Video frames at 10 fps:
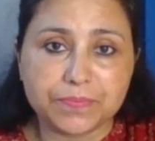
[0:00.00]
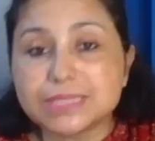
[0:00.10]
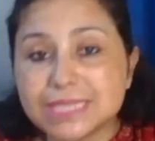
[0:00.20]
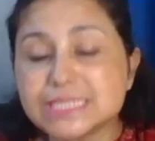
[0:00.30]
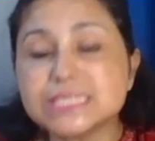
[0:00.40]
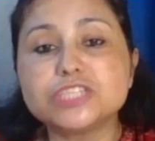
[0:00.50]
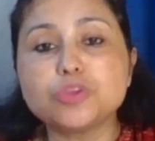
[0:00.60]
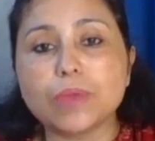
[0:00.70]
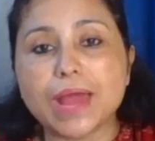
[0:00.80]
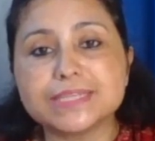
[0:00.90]
This is
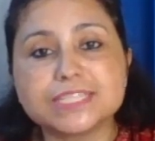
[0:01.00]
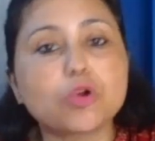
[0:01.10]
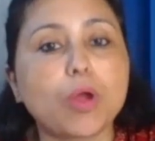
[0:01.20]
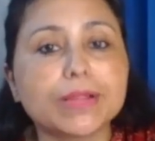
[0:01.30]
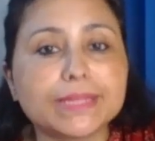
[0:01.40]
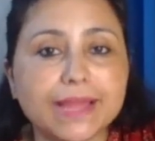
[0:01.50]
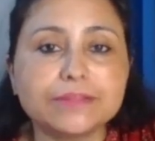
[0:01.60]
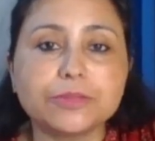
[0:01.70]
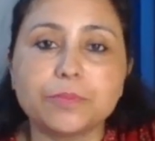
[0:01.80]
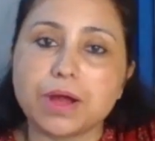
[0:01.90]
known as the
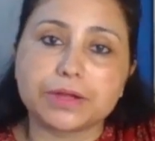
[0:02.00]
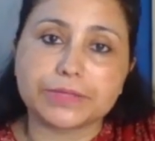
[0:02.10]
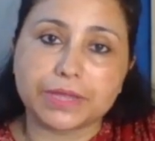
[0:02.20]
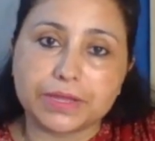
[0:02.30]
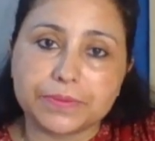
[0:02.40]
content marketing.